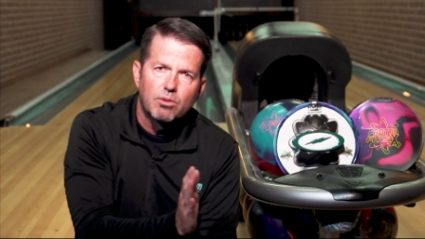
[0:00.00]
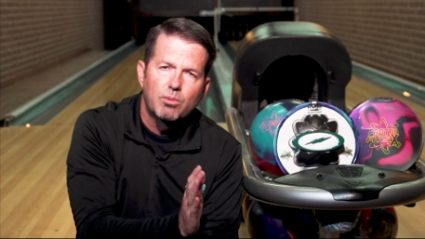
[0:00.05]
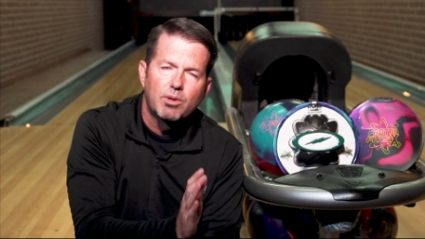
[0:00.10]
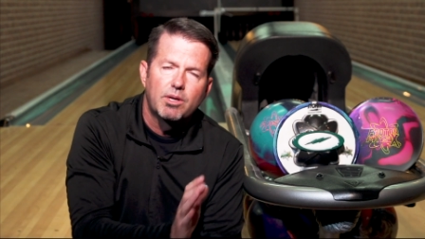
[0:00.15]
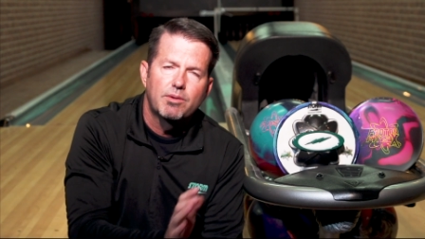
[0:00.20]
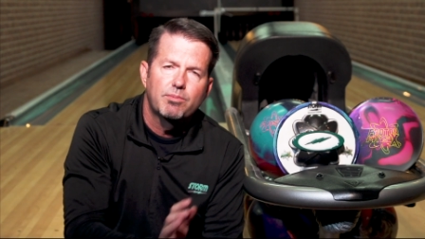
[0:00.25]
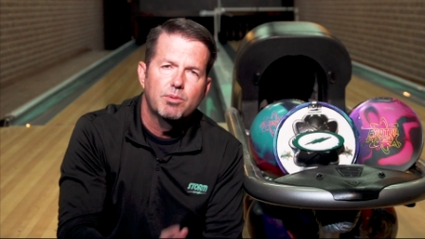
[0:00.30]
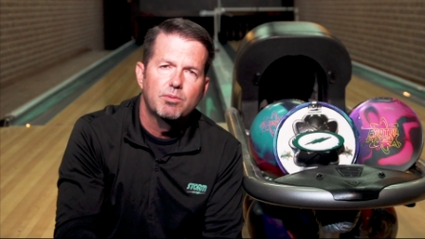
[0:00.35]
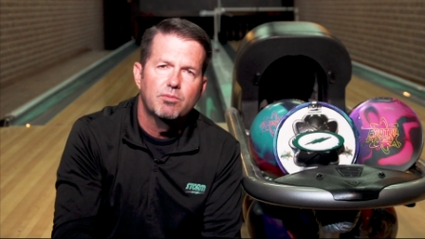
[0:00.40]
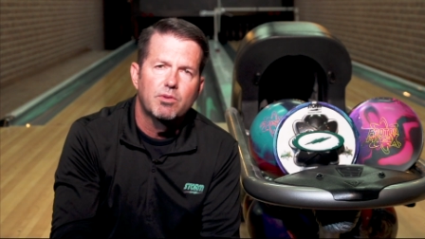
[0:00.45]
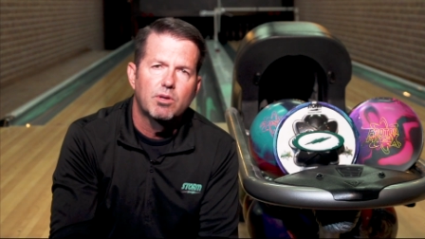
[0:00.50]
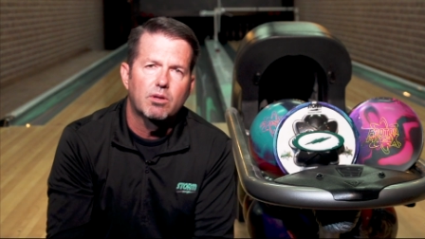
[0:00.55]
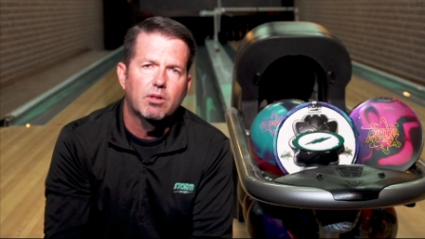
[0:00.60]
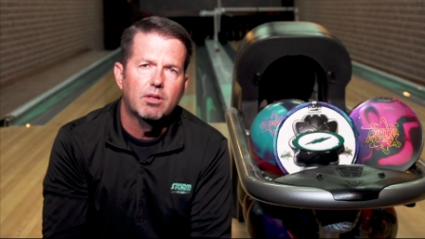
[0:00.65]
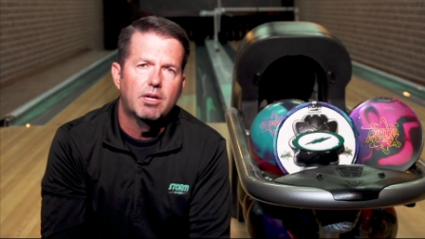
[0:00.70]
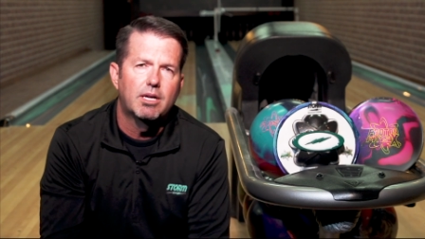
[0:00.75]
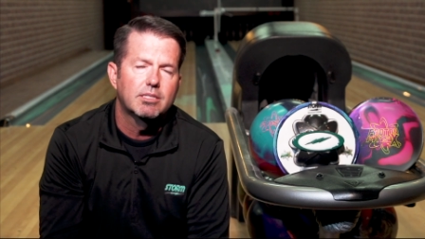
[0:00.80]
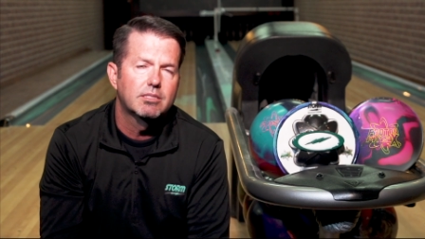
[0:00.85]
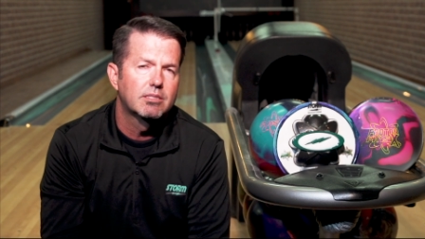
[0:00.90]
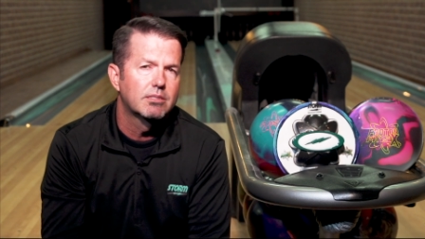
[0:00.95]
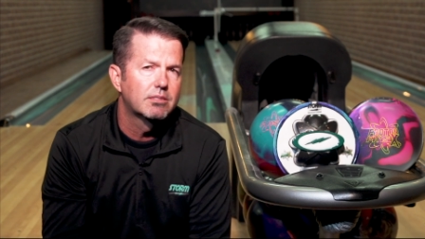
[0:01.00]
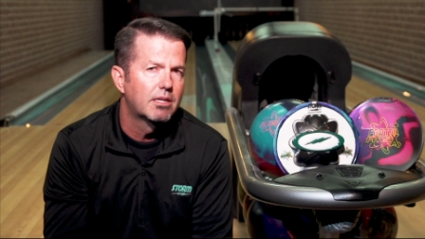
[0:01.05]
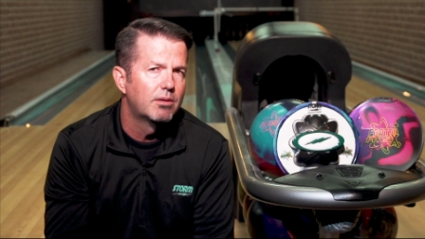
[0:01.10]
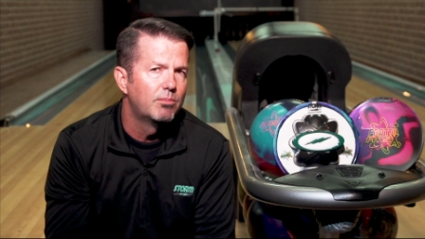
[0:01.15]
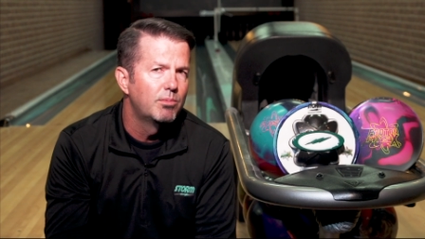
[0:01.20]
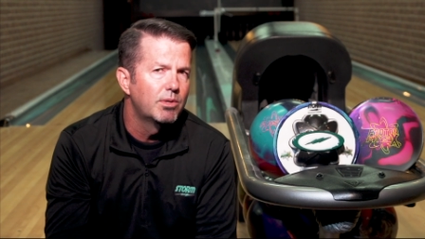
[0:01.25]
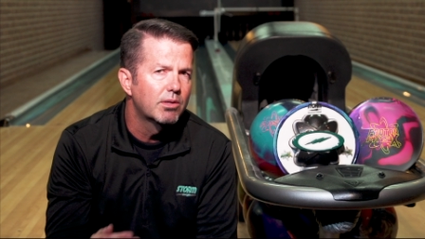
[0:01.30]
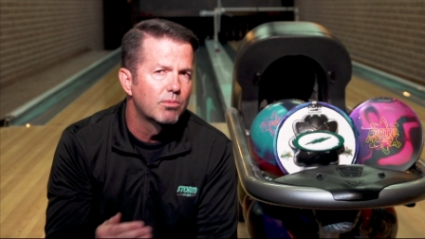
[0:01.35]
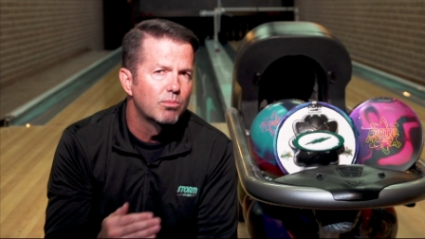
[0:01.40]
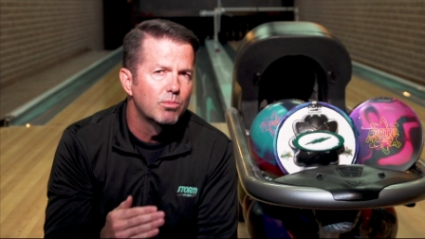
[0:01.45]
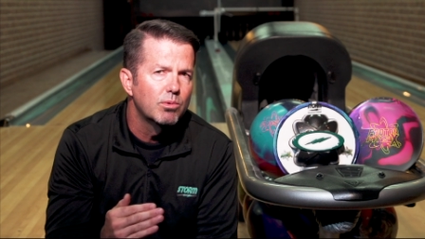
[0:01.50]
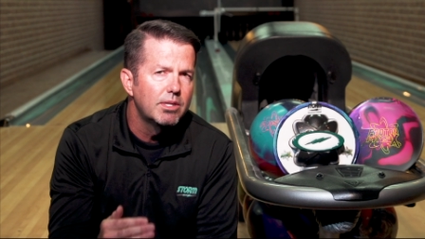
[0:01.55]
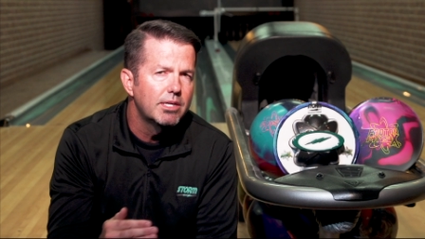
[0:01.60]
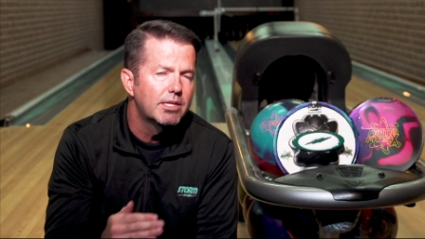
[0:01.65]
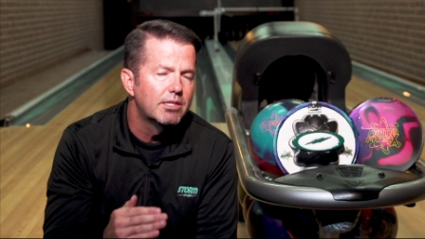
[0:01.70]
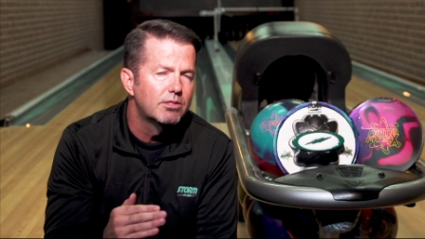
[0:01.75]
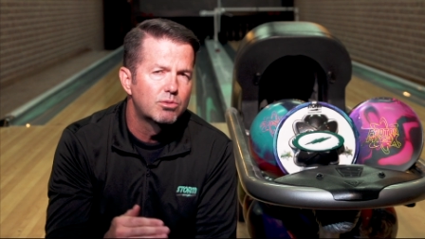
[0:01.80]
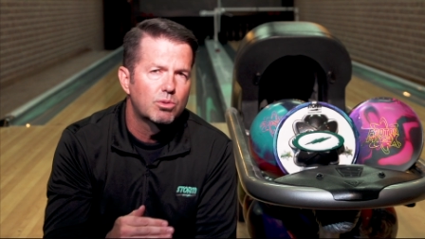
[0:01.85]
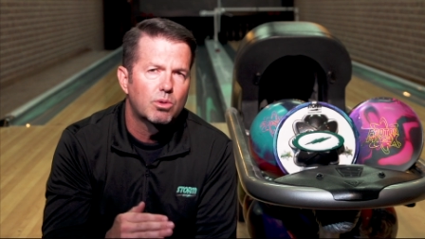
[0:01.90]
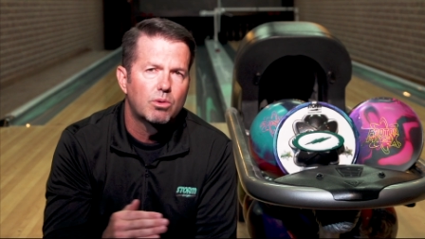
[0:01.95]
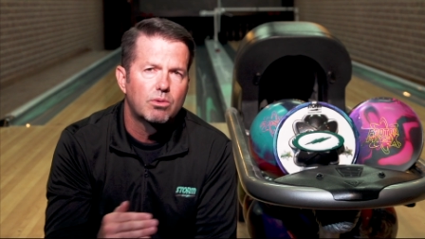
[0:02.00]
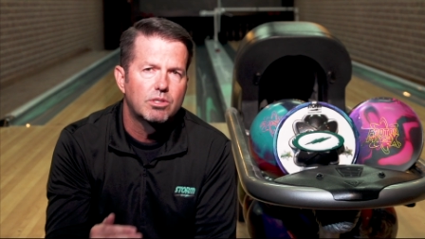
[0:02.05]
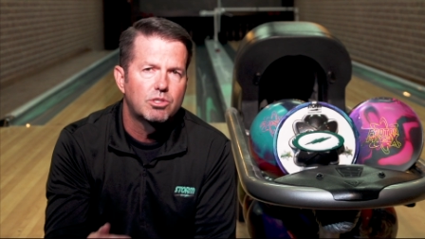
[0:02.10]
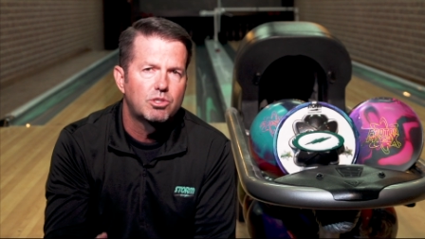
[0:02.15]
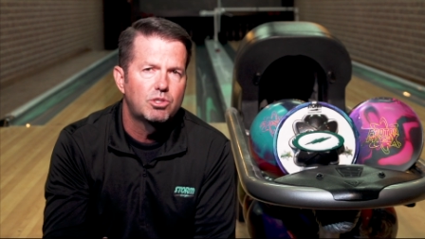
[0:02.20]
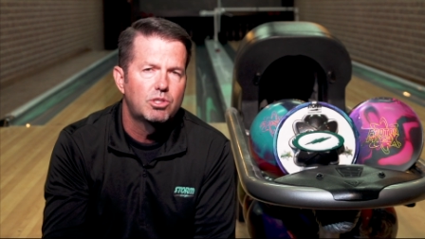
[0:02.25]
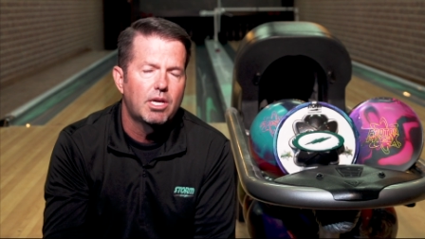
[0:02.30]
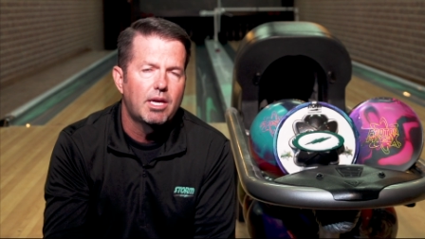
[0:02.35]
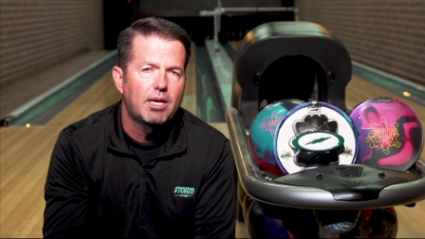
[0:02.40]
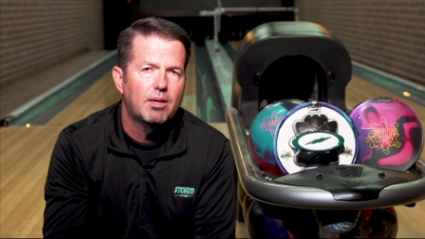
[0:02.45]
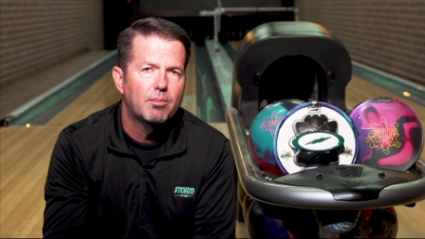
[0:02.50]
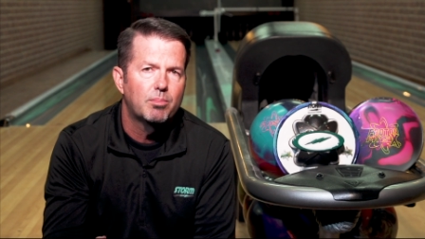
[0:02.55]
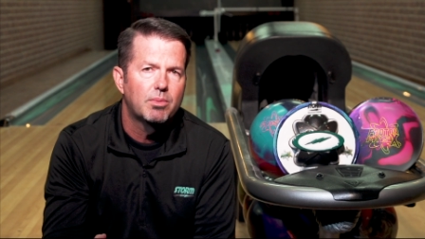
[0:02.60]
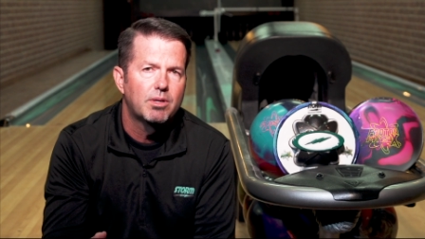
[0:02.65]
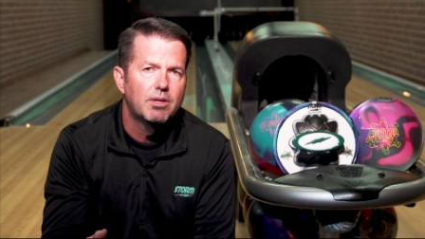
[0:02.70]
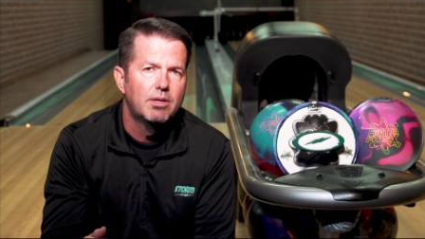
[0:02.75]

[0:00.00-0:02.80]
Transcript: away from the vertical axis line, we can really control the shape.